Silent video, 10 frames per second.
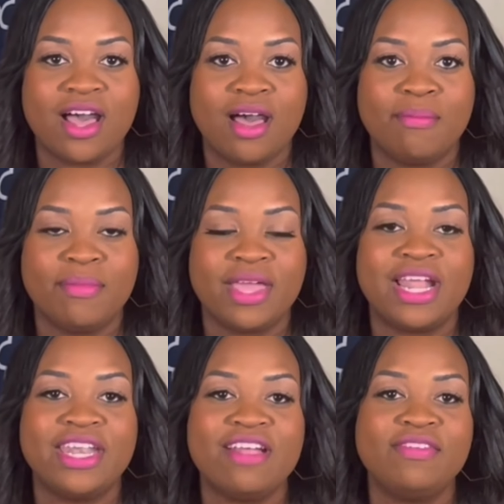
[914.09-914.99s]
Um,
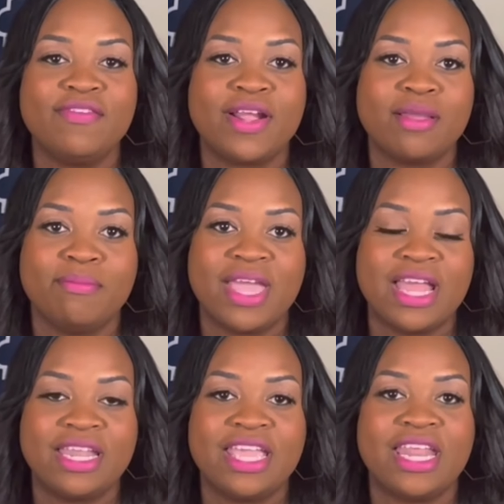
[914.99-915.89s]
and I definitely
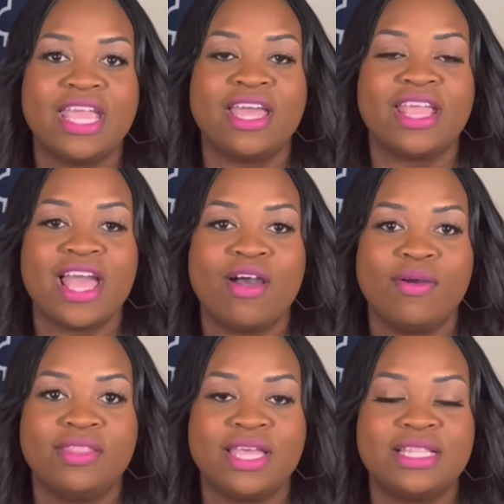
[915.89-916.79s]
recommend getting an
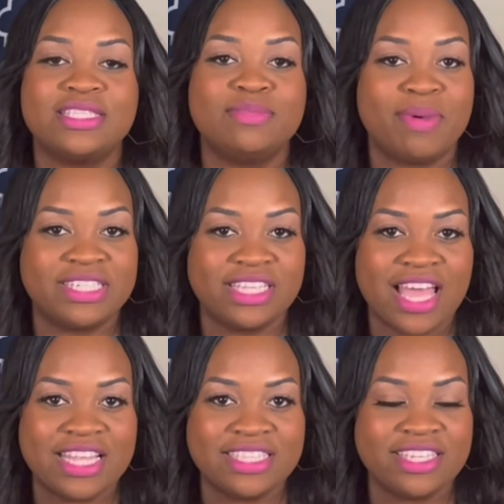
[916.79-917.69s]
accountant that
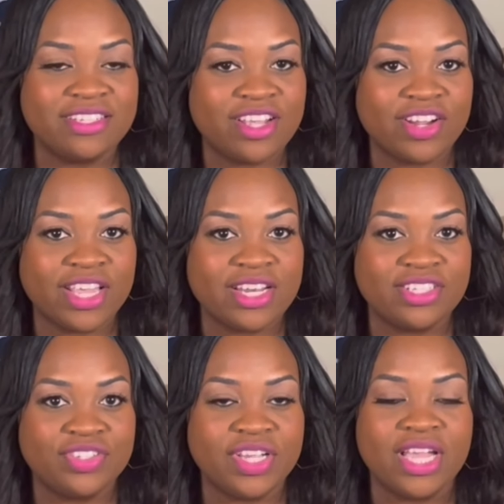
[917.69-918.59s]
specializes in the trucking
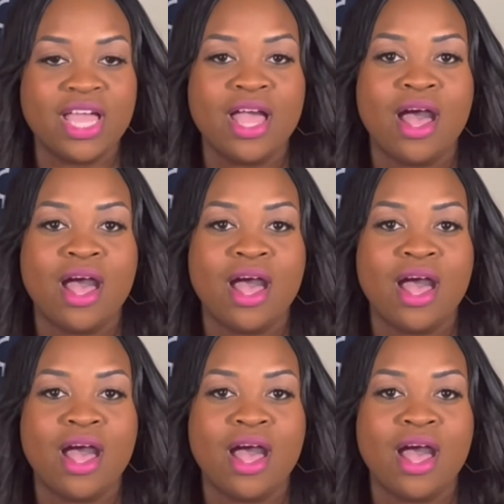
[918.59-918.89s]
industry